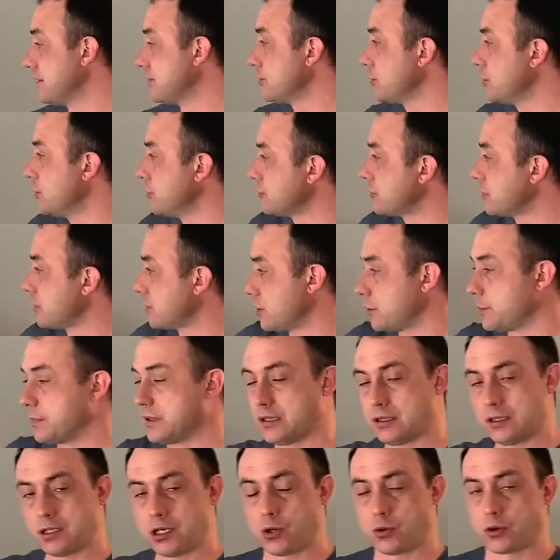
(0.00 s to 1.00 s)
So it's a little
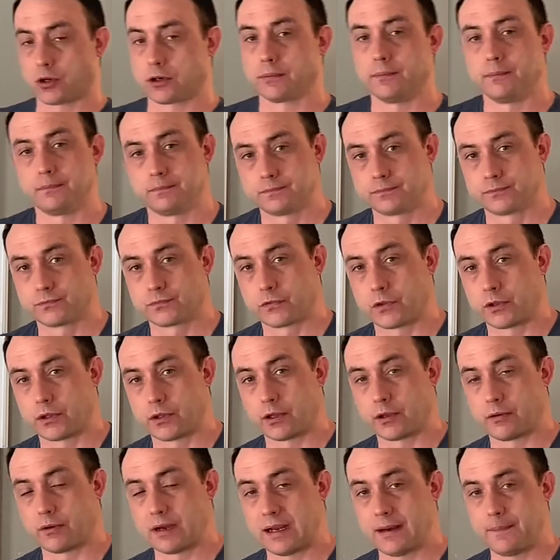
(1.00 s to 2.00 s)
bit lower.
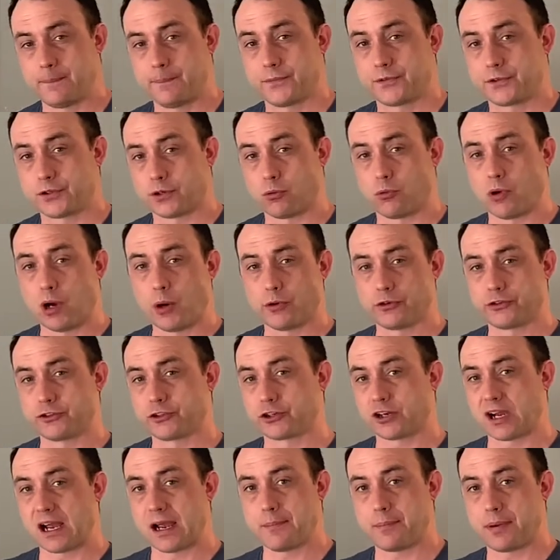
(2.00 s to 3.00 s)
All right, so what was
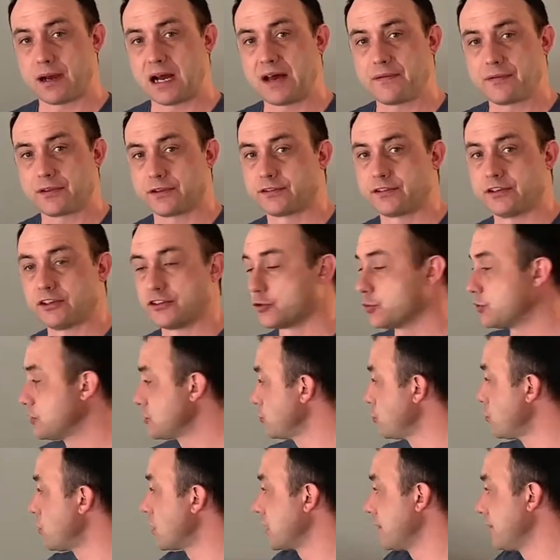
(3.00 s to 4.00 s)
your hypothesis?
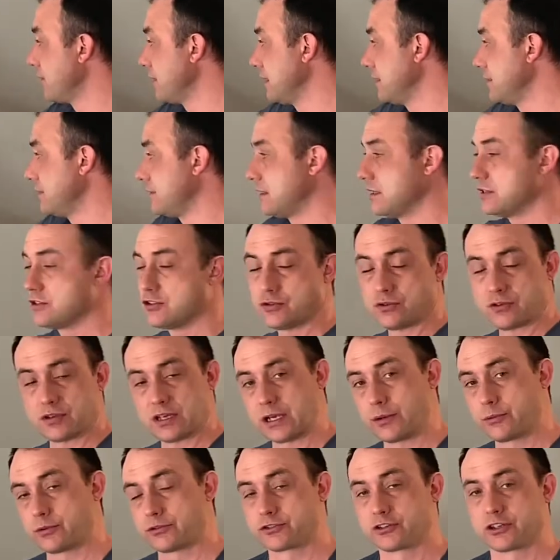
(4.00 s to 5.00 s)
Which one of these did you
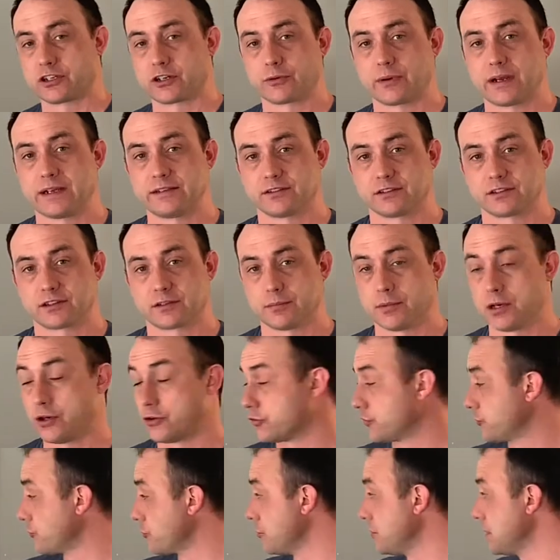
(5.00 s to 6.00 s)
think was going to raise it the
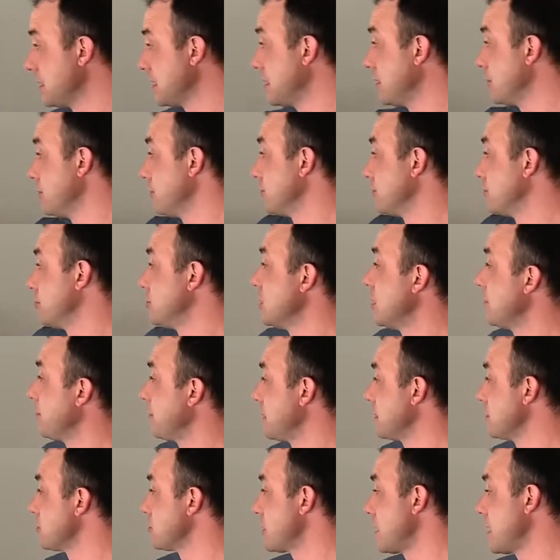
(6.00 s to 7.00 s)
most? For me, it was
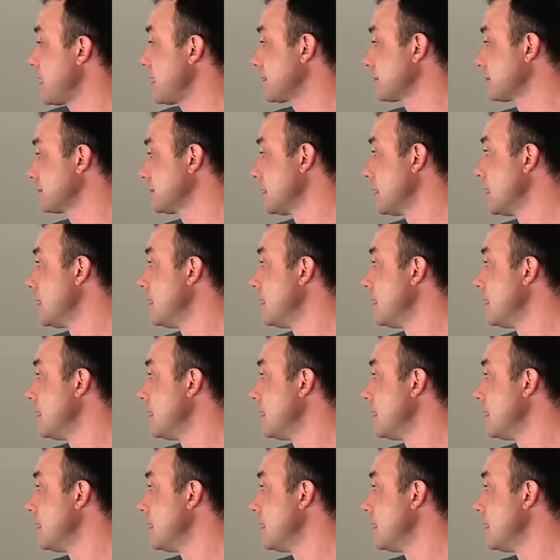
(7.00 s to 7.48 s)
jumping jacks.